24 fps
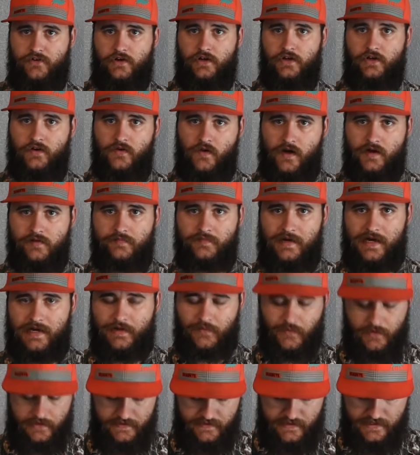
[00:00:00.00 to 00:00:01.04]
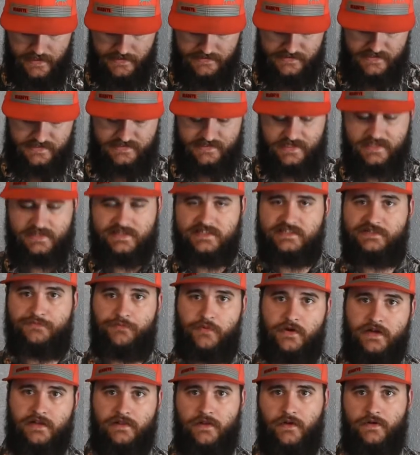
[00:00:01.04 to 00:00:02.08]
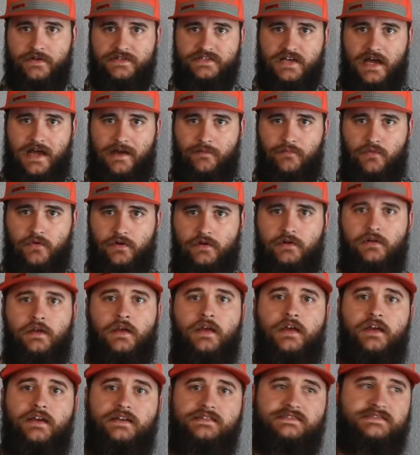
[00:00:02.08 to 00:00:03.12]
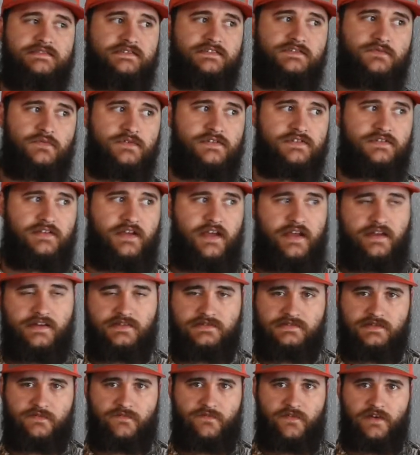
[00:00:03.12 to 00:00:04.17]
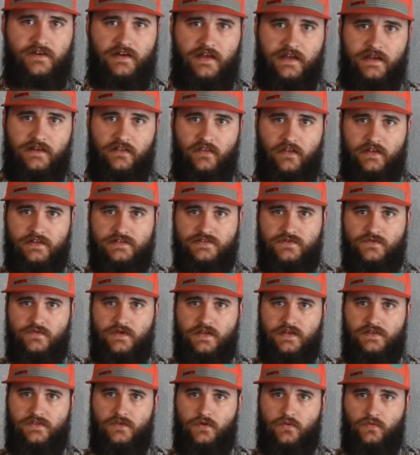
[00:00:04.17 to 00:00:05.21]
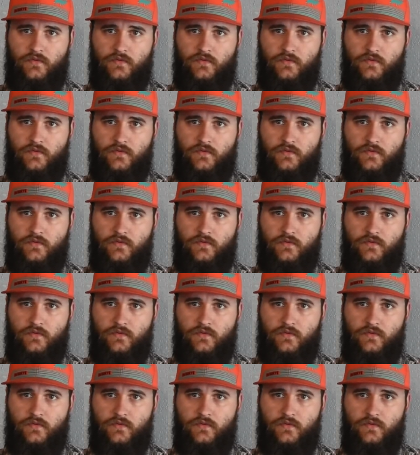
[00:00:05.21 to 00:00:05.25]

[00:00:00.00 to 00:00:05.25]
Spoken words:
you're going to go out and buy one of these, is get the spring-loaded top one, because this one takes some finagling to get the